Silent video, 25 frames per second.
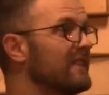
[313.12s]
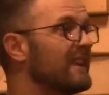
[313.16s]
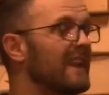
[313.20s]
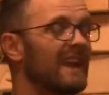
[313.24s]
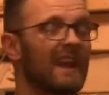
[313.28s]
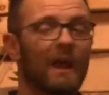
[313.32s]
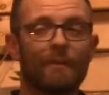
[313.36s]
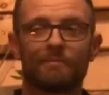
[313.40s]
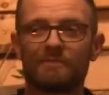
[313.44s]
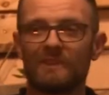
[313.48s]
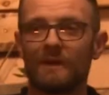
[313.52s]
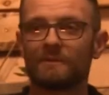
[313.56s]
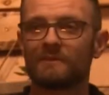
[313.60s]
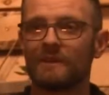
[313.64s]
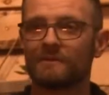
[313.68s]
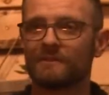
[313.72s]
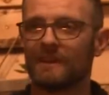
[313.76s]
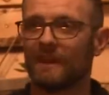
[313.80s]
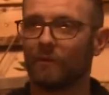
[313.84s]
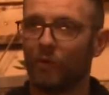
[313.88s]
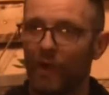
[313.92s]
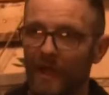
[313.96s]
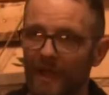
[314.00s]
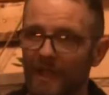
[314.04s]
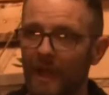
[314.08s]
get up. Sometimes I
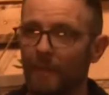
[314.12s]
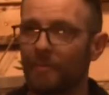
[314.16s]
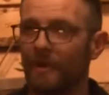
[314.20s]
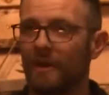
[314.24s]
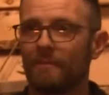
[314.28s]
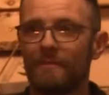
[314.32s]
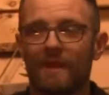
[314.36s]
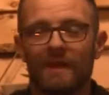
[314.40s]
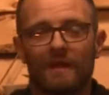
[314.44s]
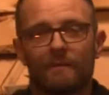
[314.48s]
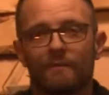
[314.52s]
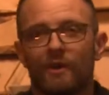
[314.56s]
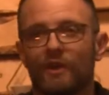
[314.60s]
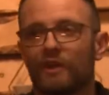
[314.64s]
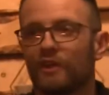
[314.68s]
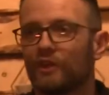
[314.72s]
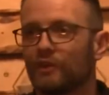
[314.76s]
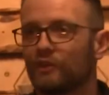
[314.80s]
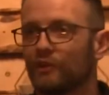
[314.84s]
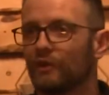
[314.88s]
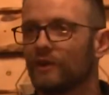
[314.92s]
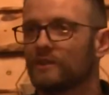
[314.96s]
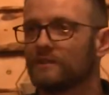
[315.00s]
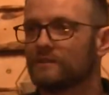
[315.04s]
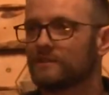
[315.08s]
wake up and I'm like, I'm not going to
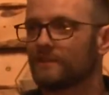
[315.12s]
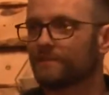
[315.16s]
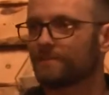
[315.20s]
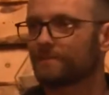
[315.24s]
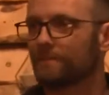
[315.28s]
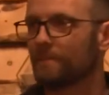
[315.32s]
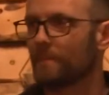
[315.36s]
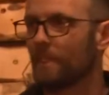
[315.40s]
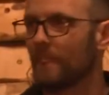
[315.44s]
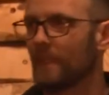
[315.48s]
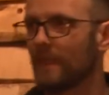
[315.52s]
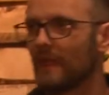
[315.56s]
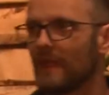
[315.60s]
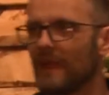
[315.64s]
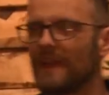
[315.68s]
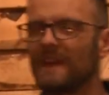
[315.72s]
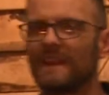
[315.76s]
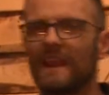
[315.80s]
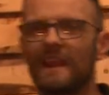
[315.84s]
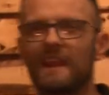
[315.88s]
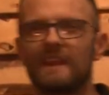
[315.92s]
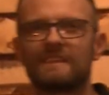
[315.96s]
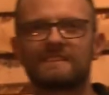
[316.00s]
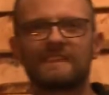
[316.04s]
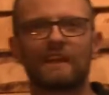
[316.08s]
do it. And
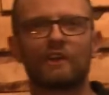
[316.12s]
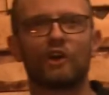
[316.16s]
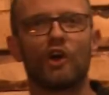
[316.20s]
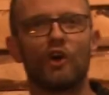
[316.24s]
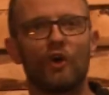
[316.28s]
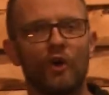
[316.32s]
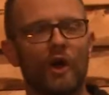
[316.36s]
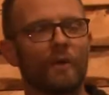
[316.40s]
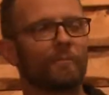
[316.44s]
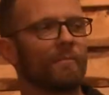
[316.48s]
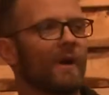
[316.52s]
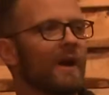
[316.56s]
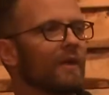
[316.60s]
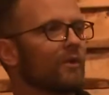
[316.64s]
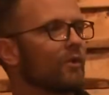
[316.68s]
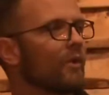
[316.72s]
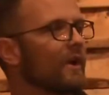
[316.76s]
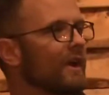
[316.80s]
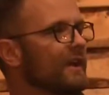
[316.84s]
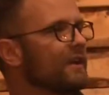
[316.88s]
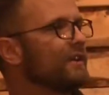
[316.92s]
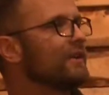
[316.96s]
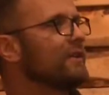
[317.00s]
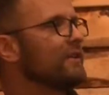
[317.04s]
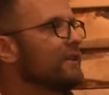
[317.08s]
he's like, oh, by the
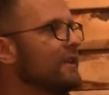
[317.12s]
way,